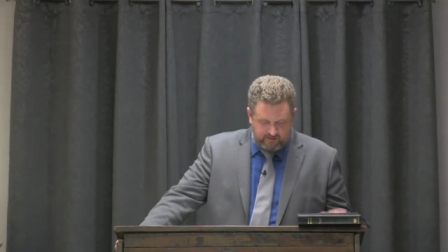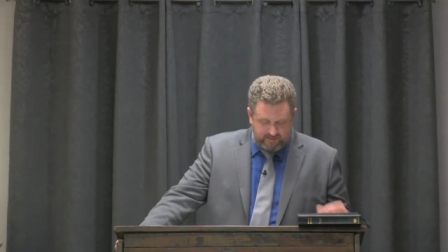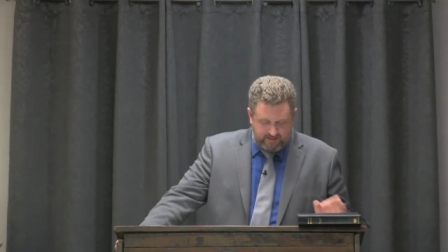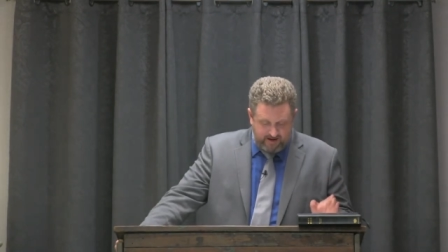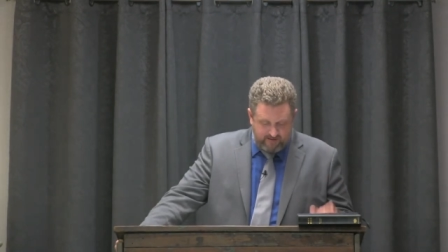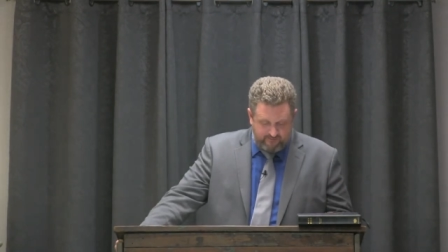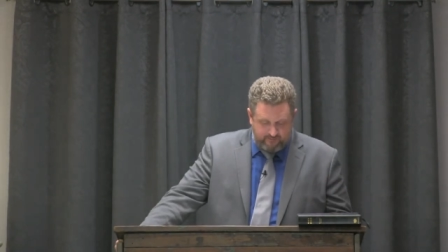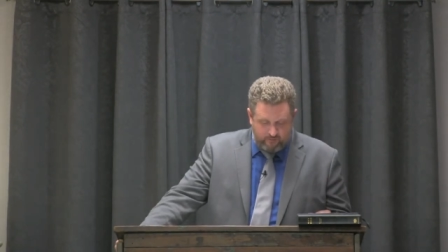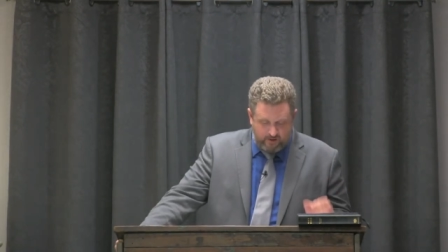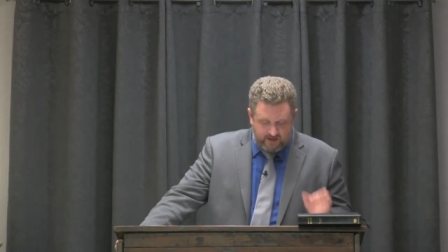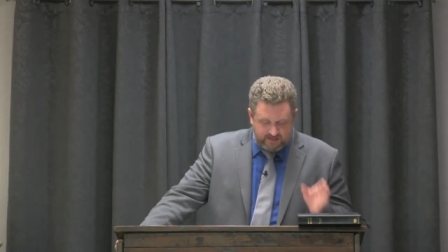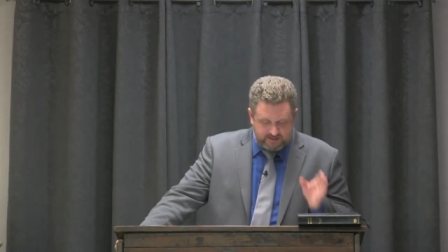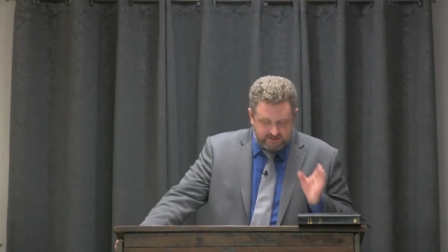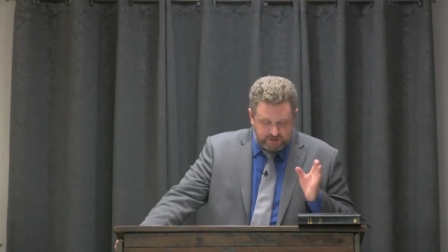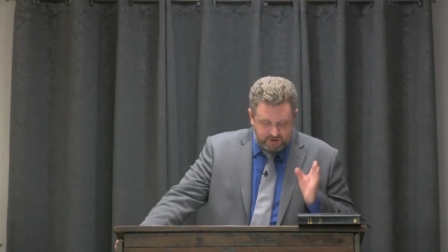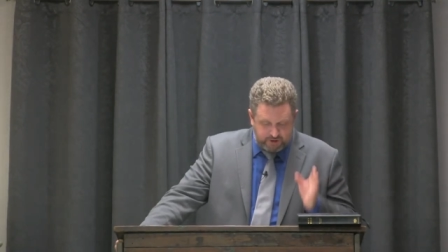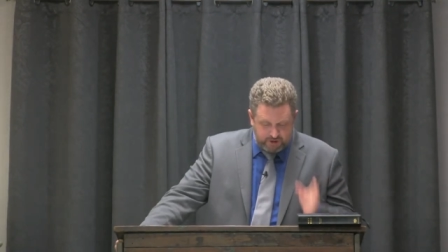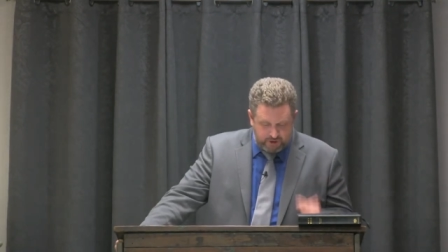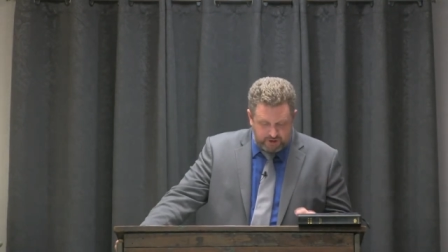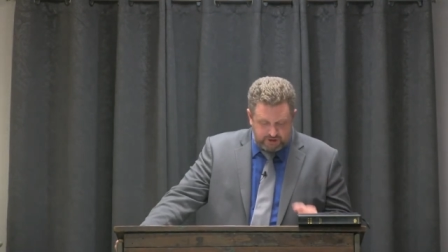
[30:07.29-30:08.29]
Therefore, as the
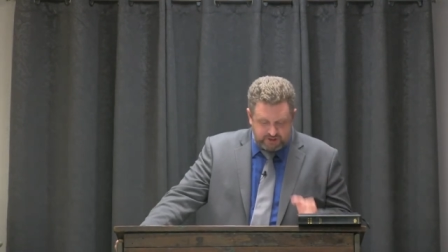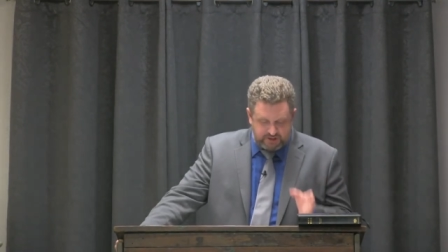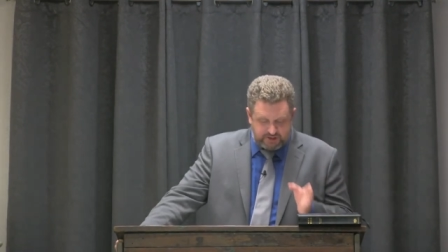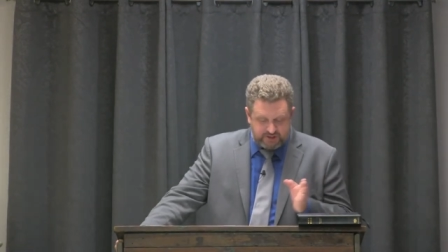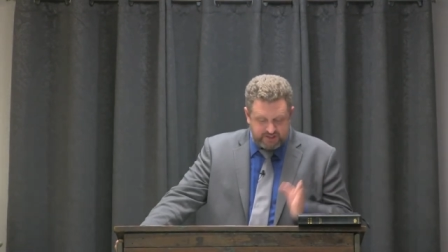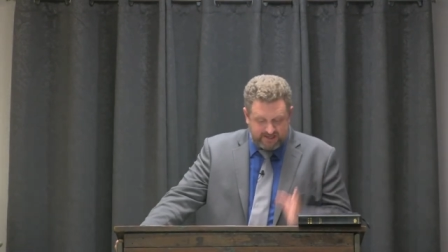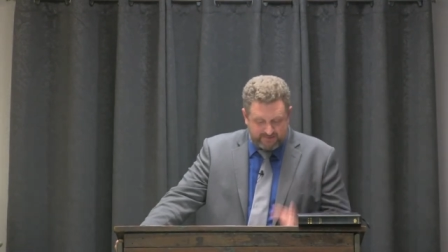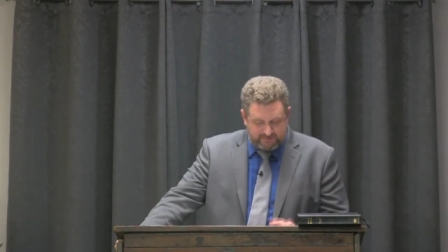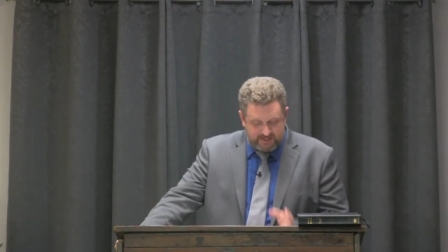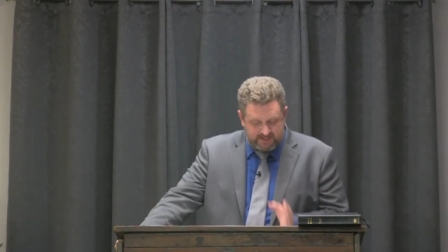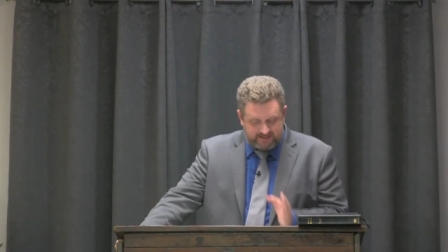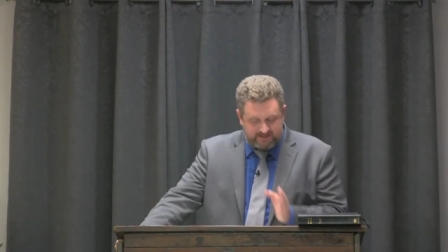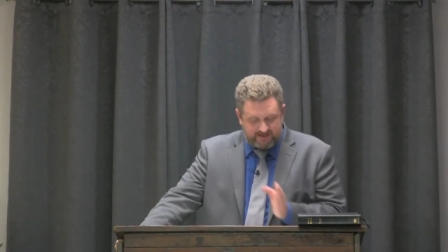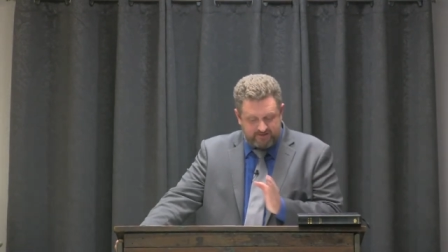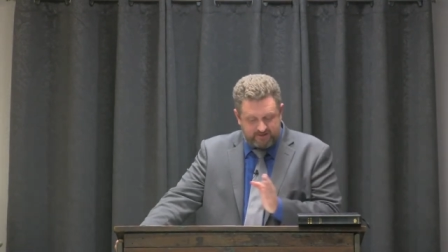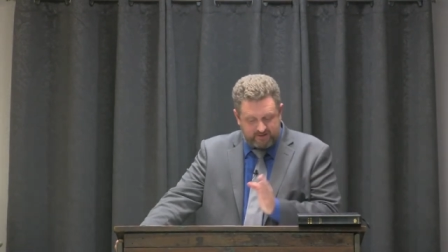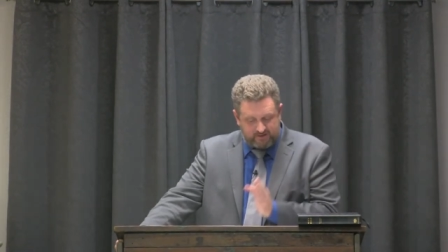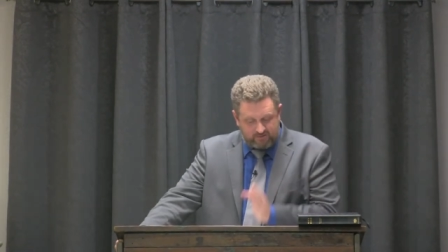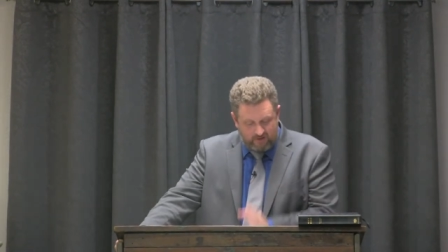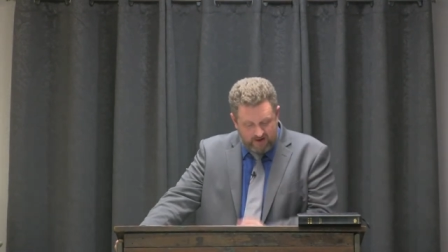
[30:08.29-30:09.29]
church is subject
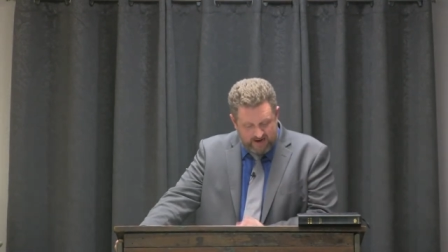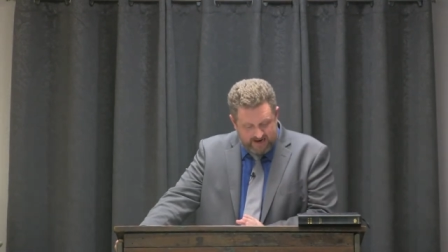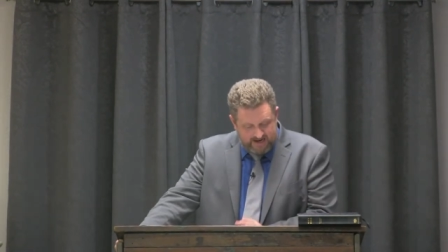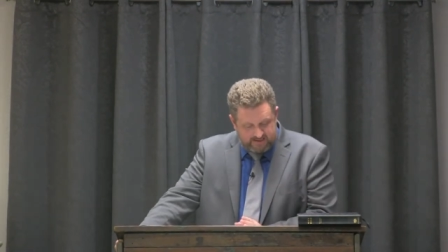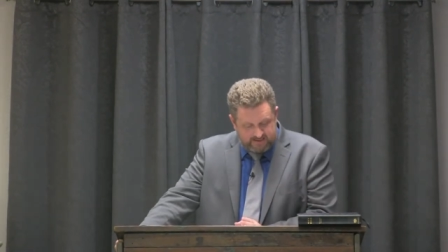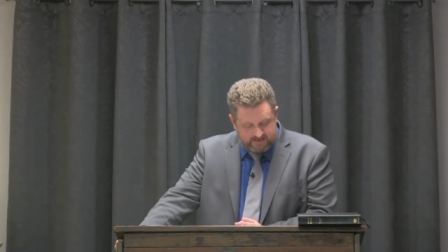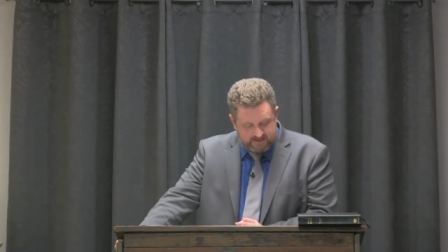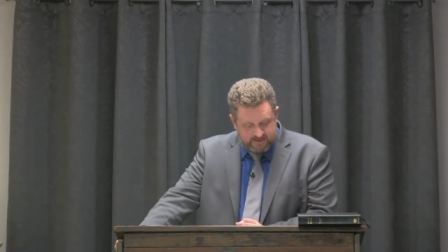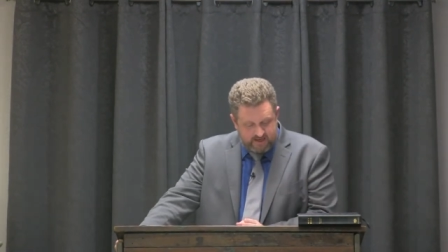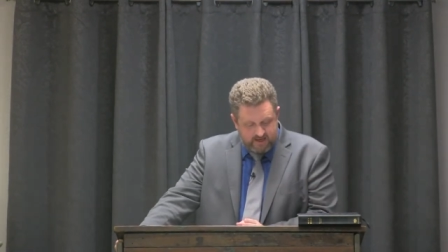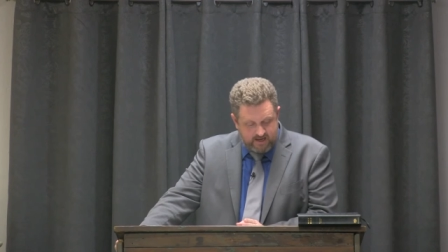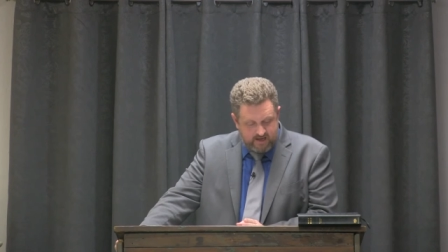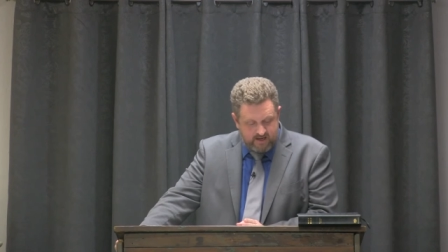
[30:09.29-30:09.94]
unto Christ,